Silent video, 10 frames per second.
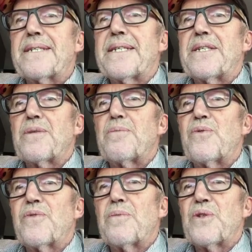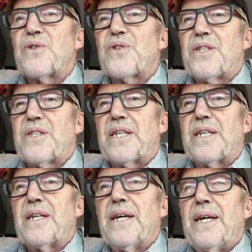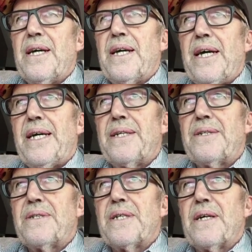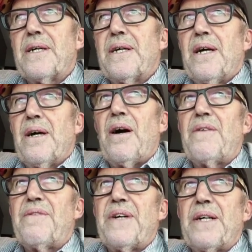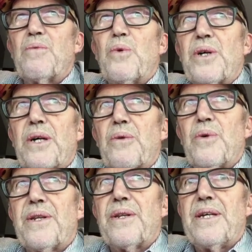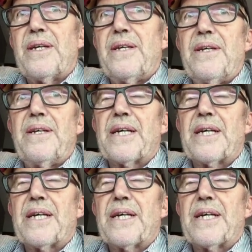accessible from the city. And I've found working with the